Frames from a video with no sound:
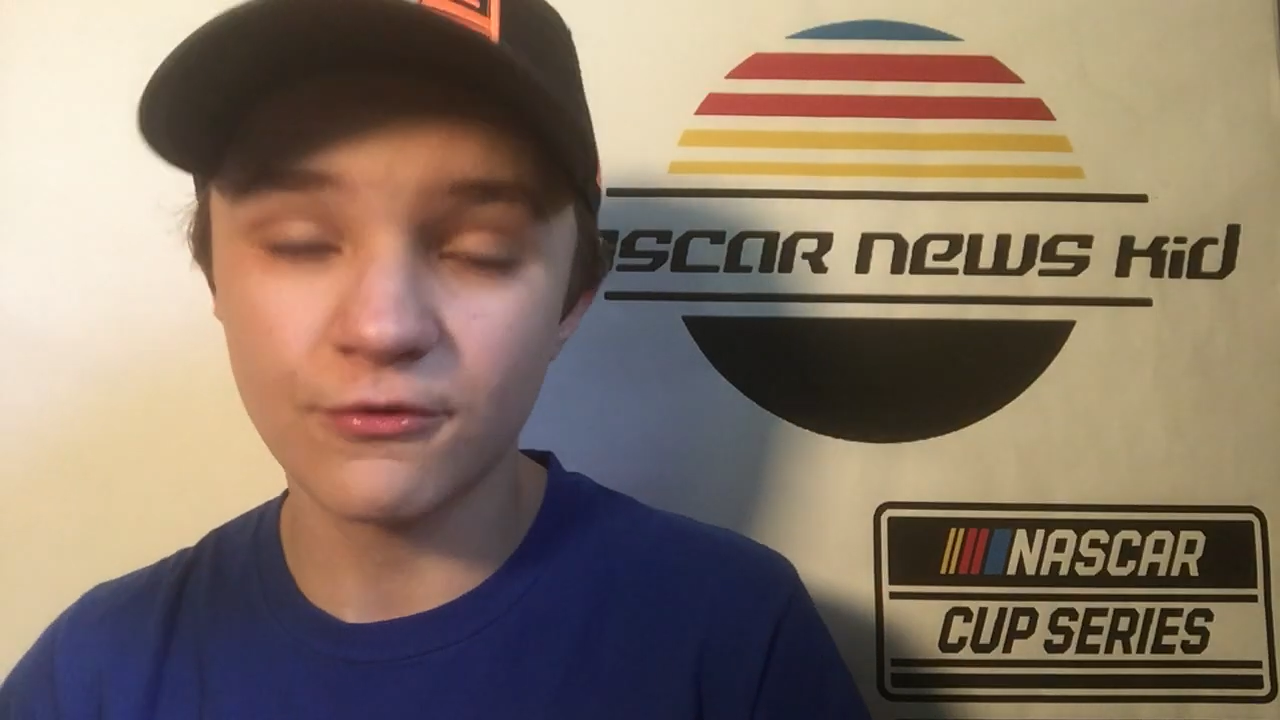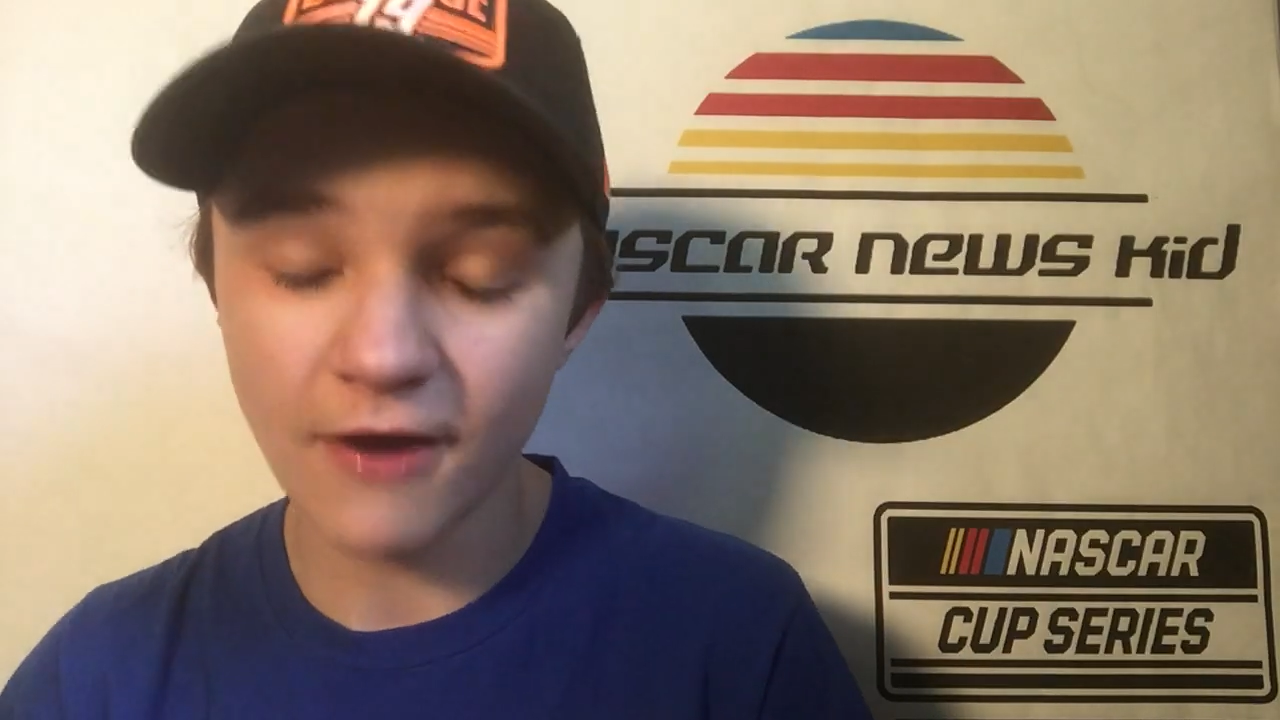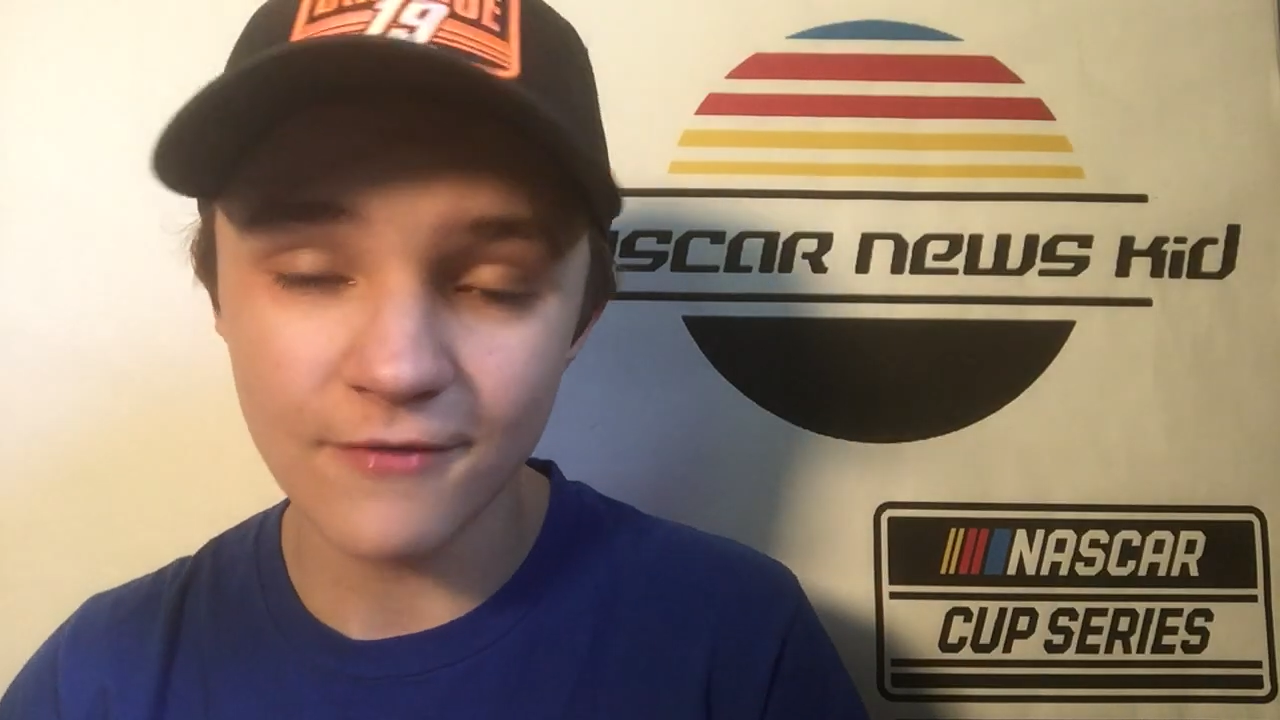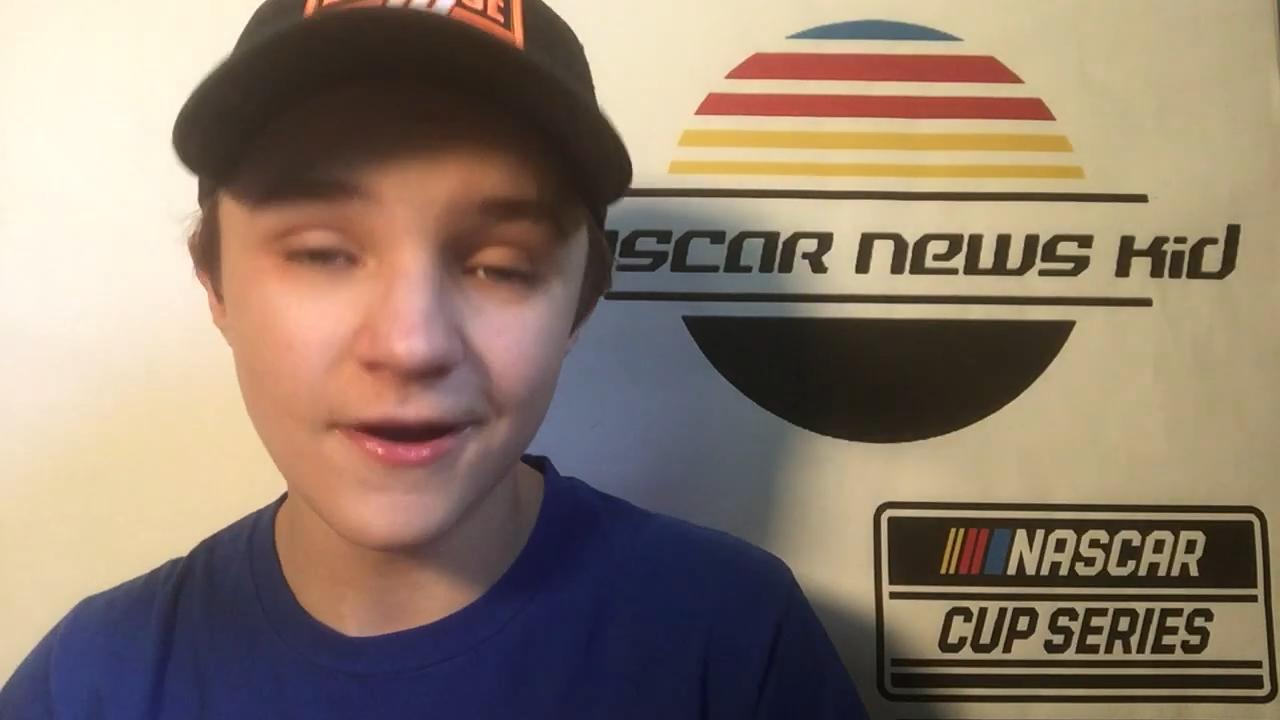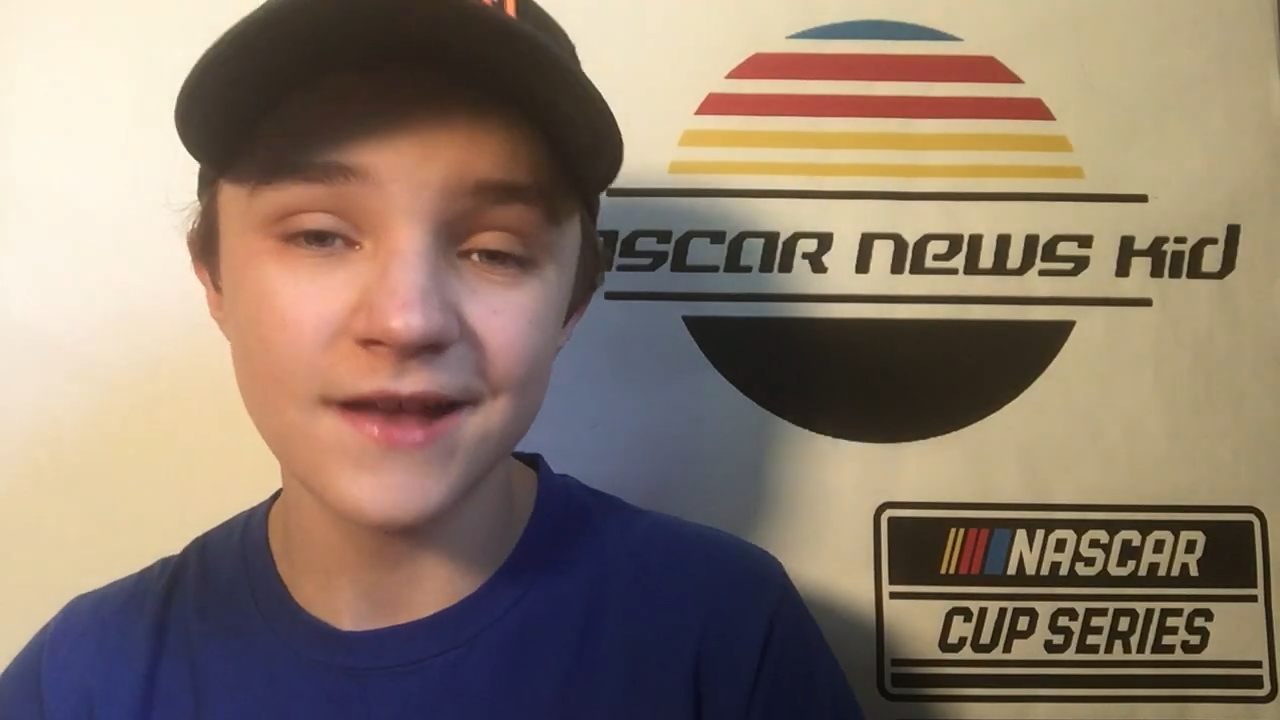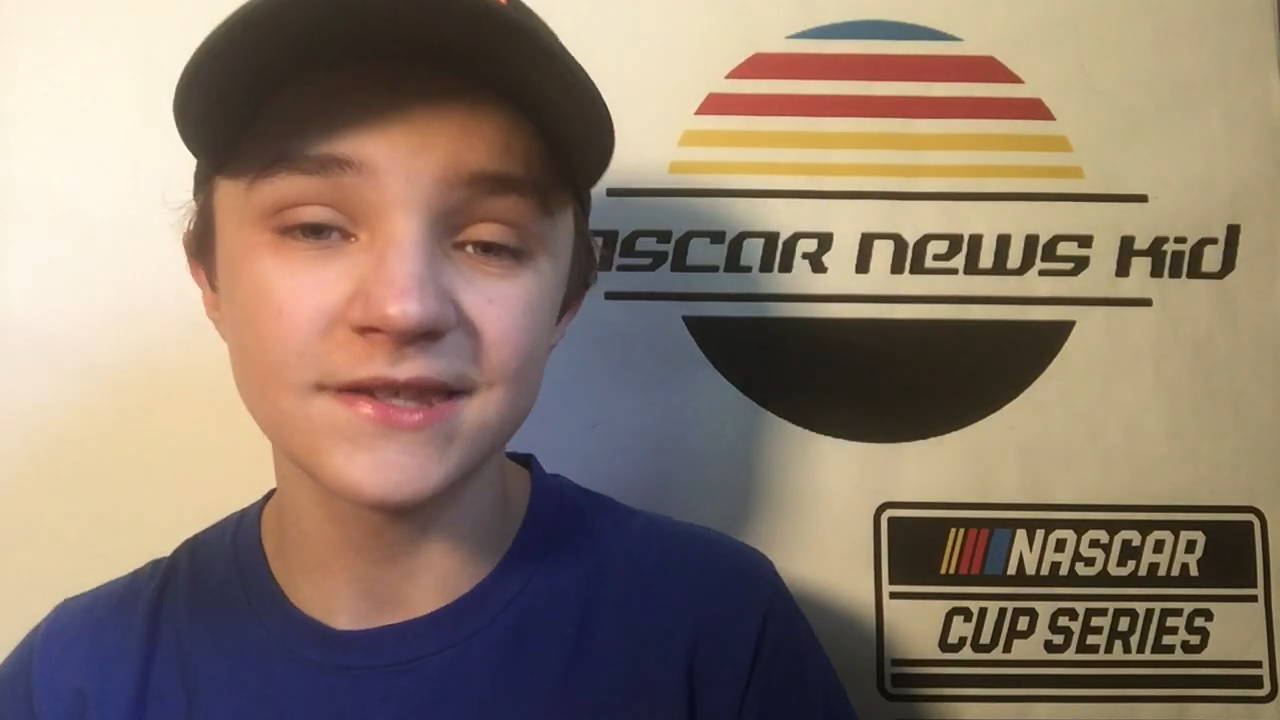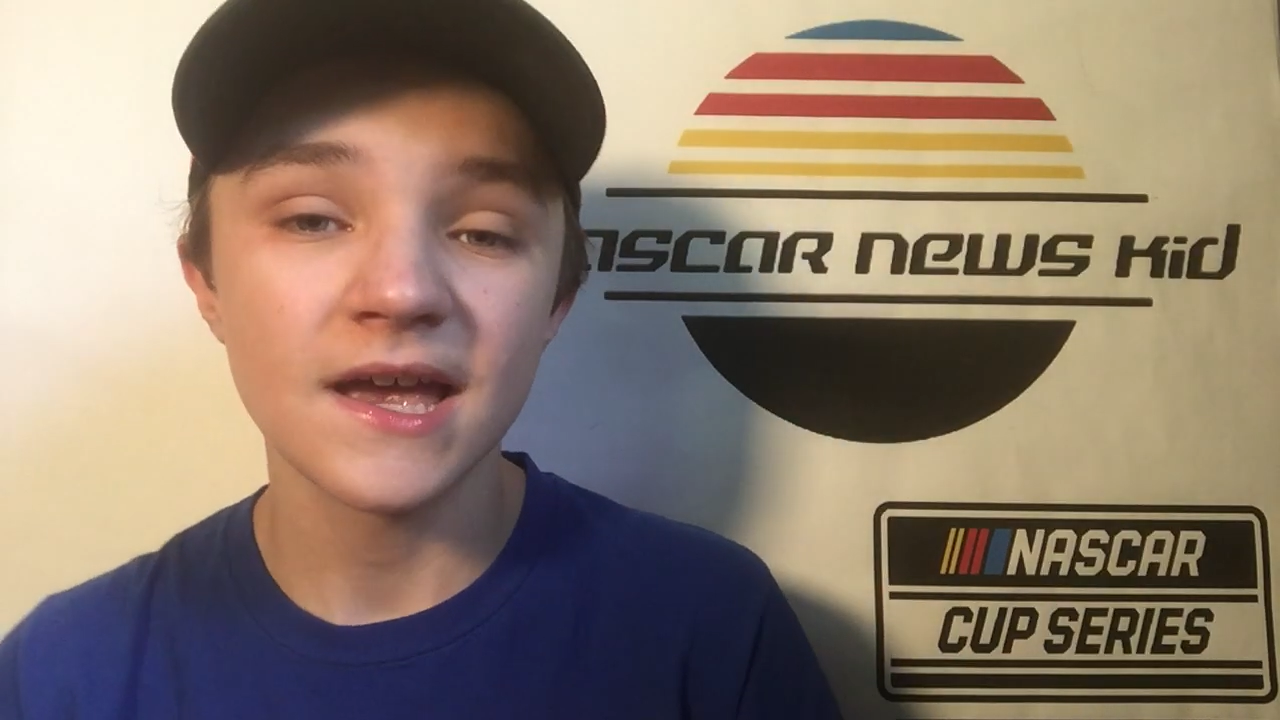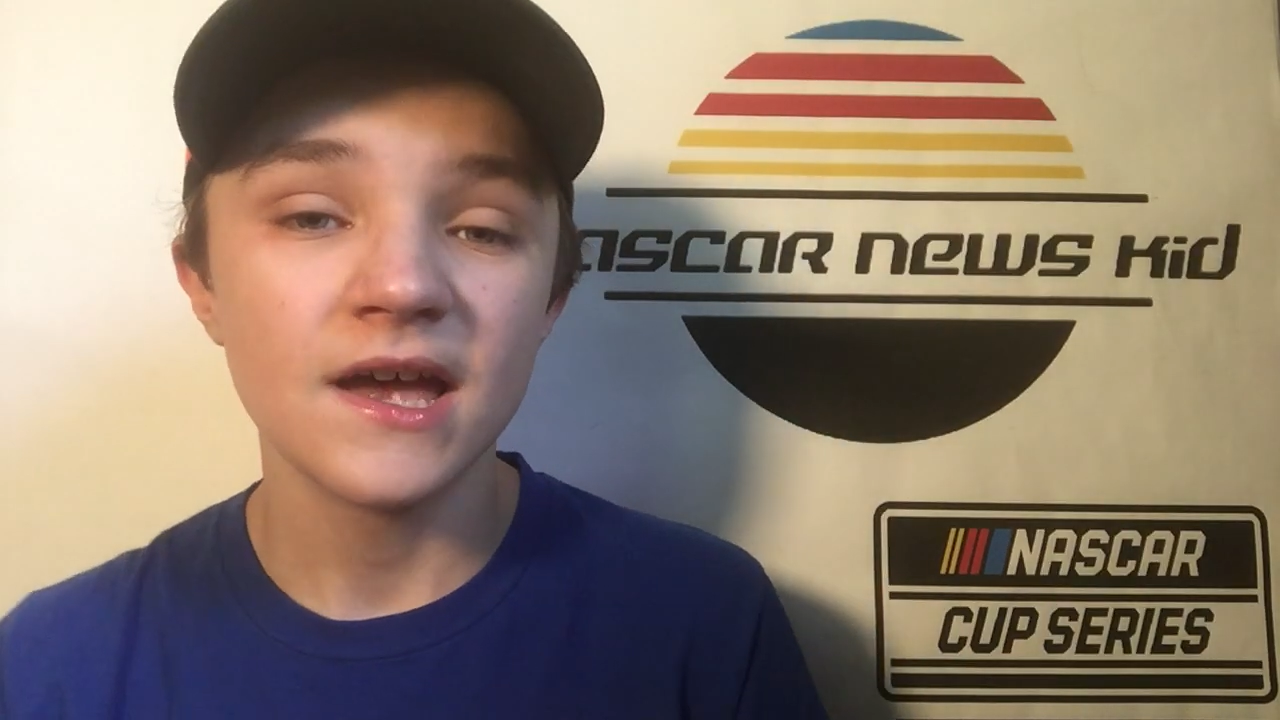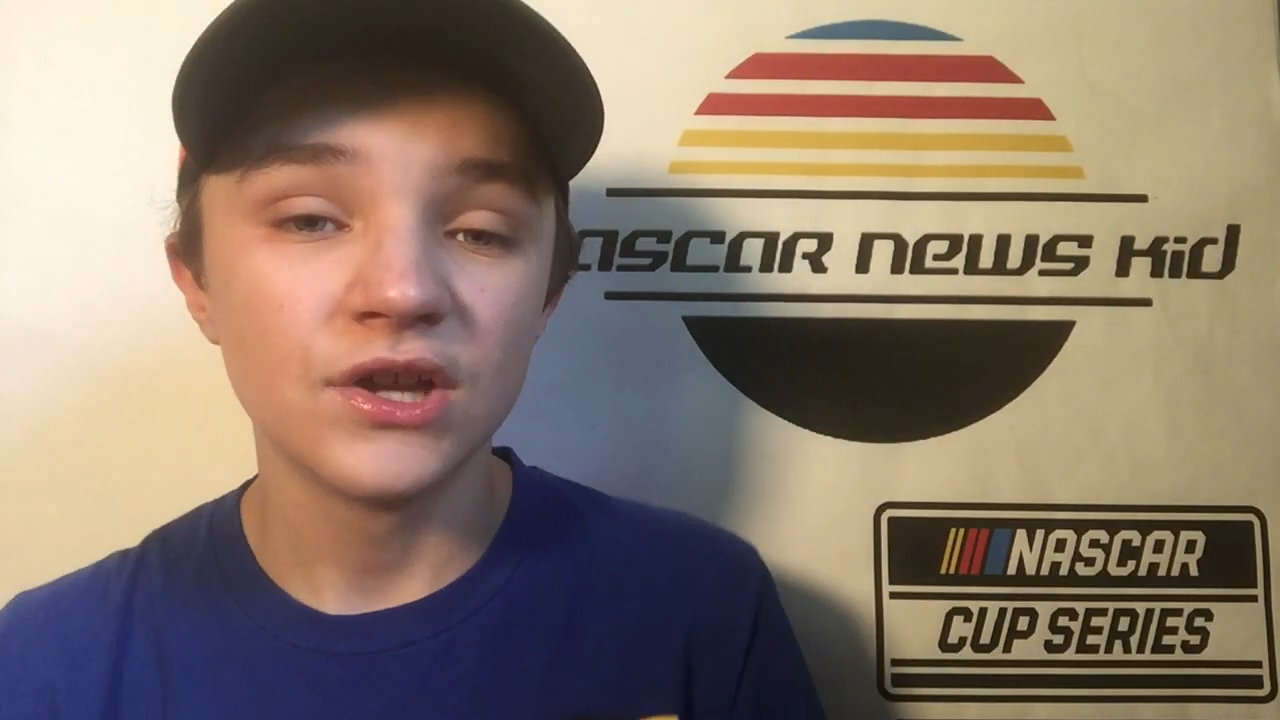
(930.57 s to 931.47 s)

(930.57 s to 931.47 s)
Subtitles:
great race.